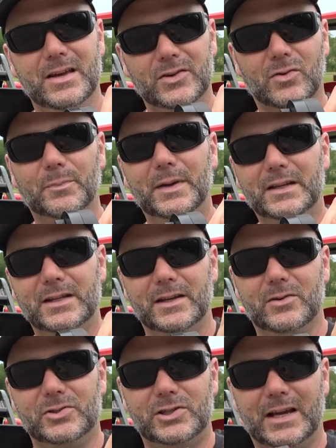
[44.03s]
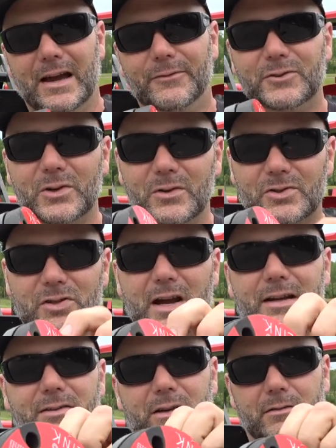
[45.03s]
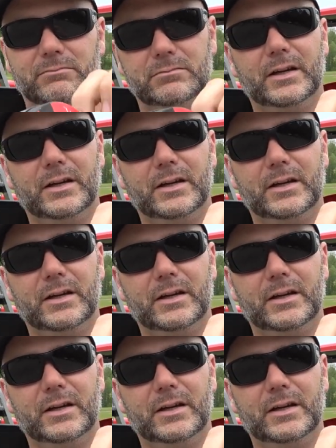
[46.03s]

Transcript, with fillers: your PTO shaft to your tractor.